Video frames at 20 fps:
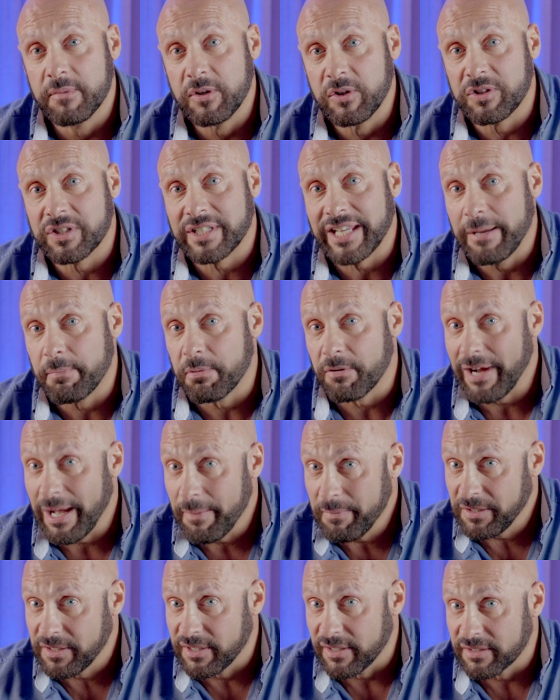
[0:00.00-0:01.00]
mood state
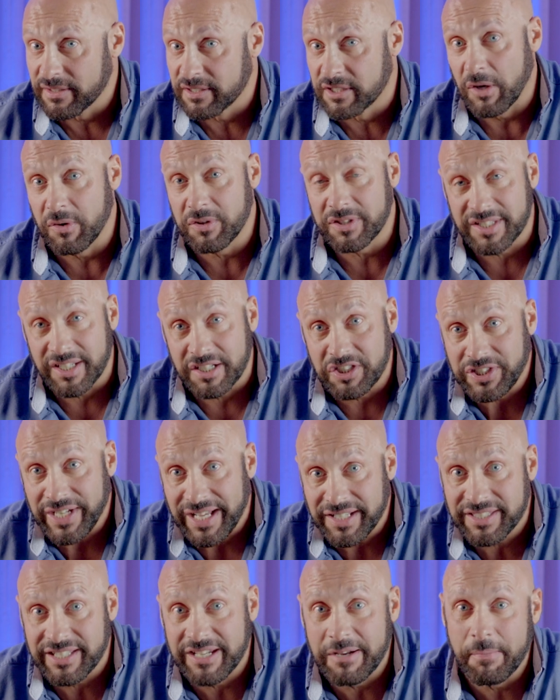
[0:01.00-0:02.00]
parameters. So it
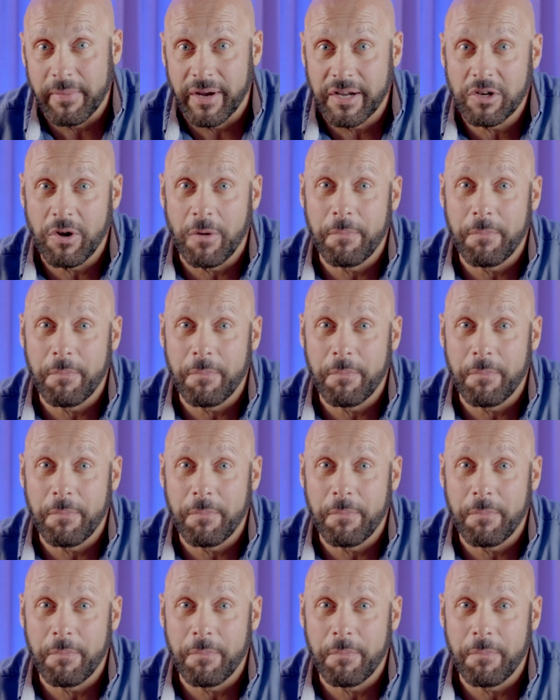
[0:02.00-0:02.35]
suggests that it might